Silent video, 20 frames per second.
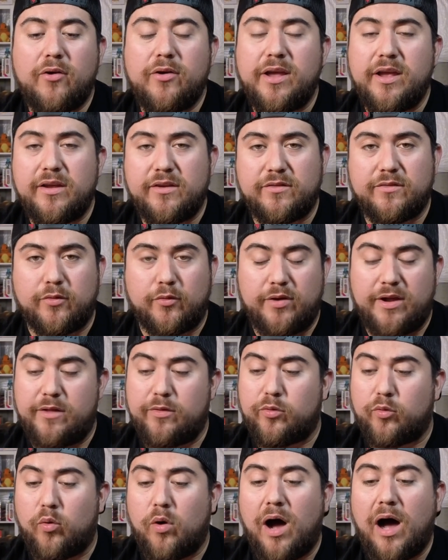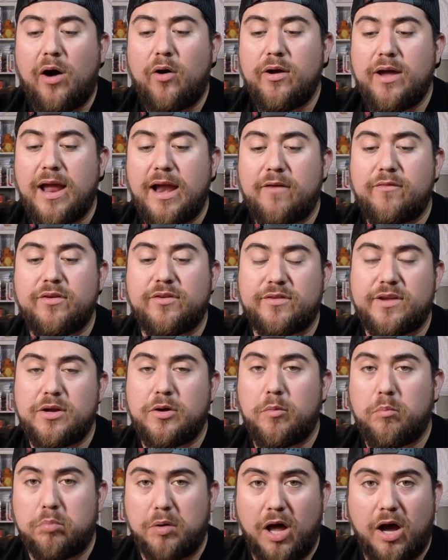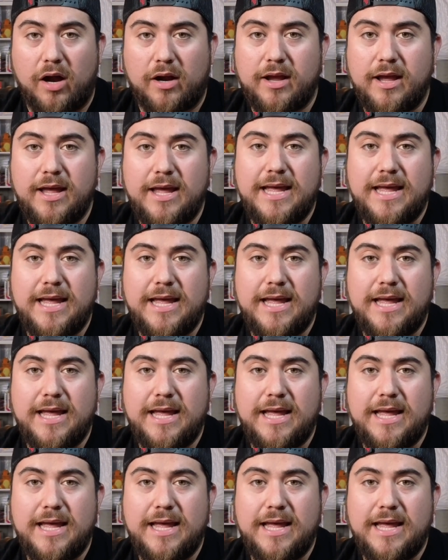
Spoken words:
history and throughout every single block